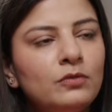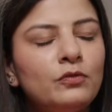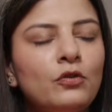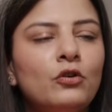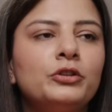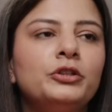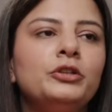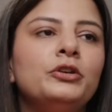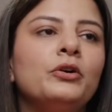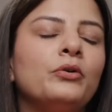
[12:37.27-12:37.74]

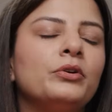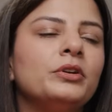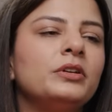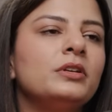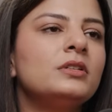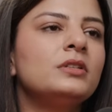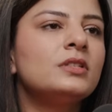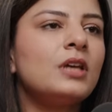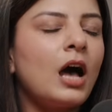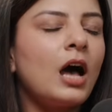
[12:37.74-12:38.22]
for the
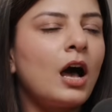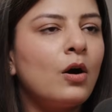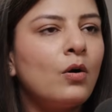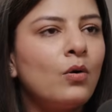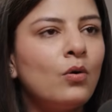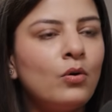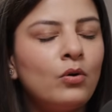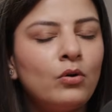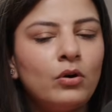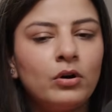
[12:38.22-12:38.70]
audience
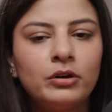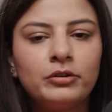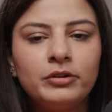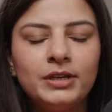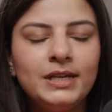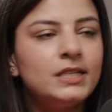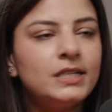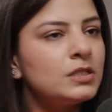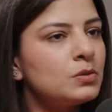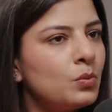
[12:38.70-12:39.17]
how
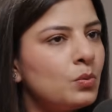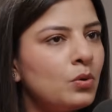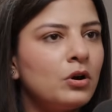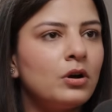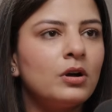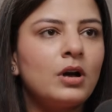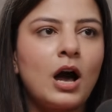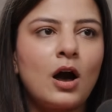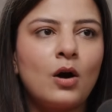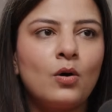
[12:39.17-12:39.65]
REITs
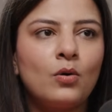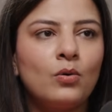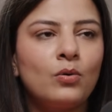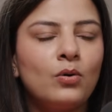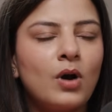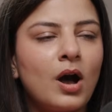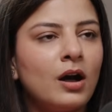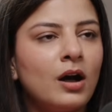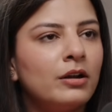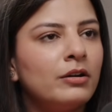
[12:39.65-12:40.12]
work,
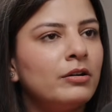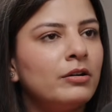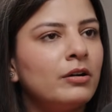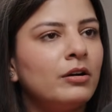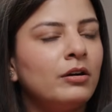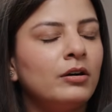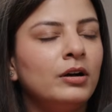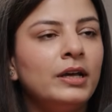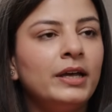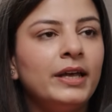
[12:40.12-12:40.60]
how
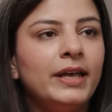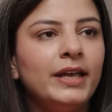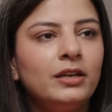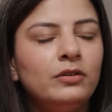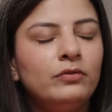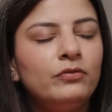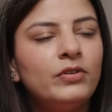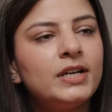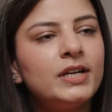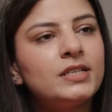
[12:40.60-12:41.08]
are
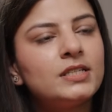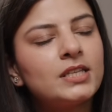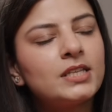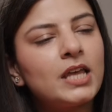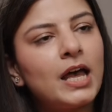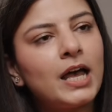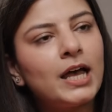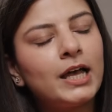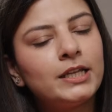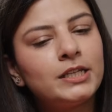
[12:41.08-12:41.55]
InvITs
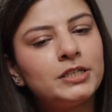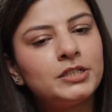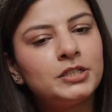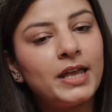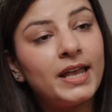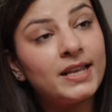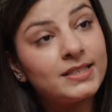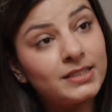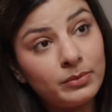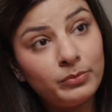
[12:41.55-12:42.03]
and
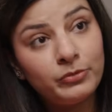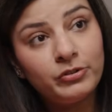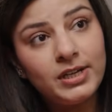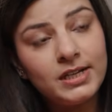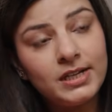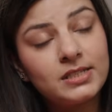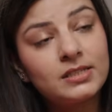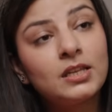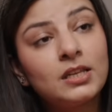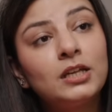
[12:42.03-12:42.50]
SM
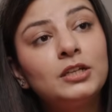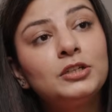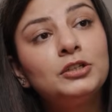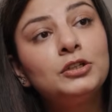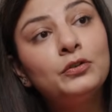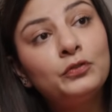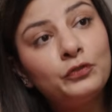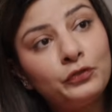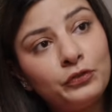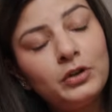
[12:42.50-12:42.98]
REITs
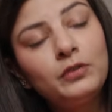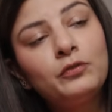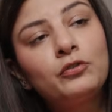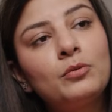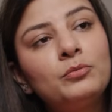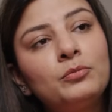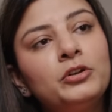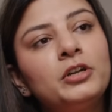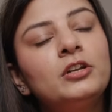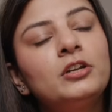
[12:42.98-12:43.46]
different
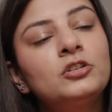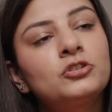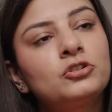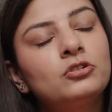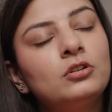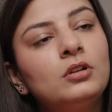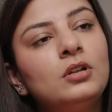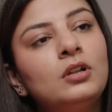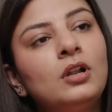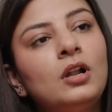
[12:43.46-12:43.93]
from
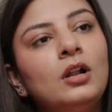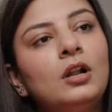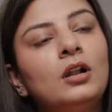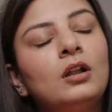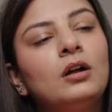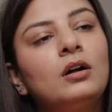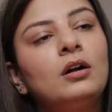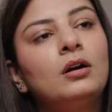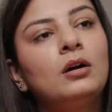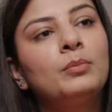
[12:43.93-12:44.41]
traditional
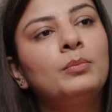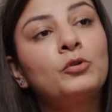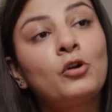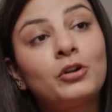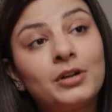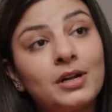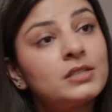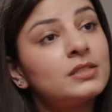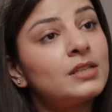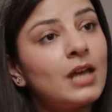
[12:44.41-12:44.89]

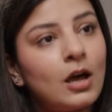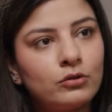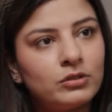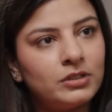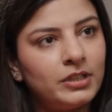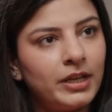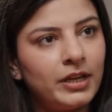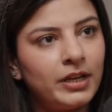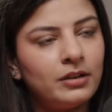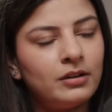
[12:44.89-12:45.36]
products
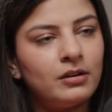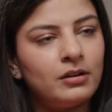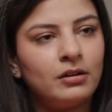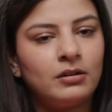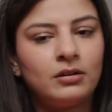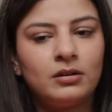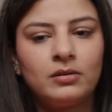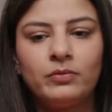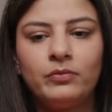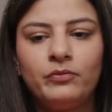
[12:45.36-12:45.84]
out there,
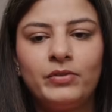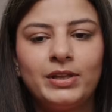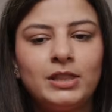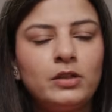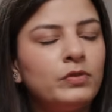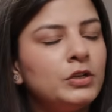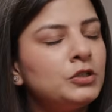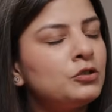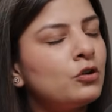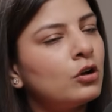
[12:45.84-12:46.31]

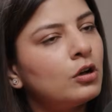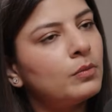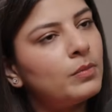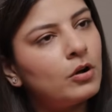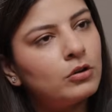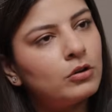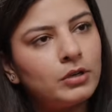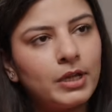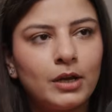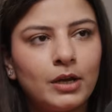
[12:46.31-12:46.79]
whether we talk
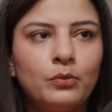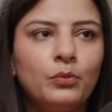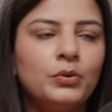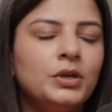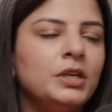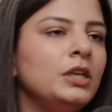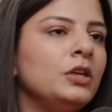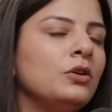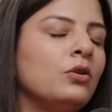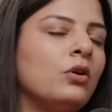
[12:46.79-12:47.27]
about
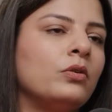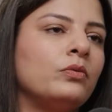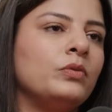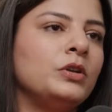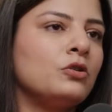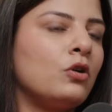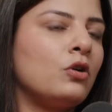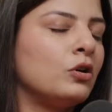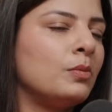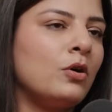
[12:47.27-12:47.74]
equity or
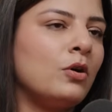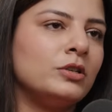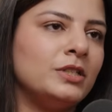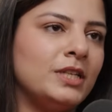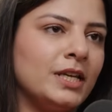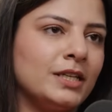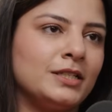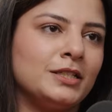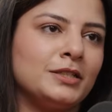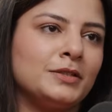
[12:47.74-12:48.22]
we talk about
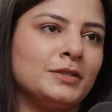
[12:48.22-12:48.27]
debt?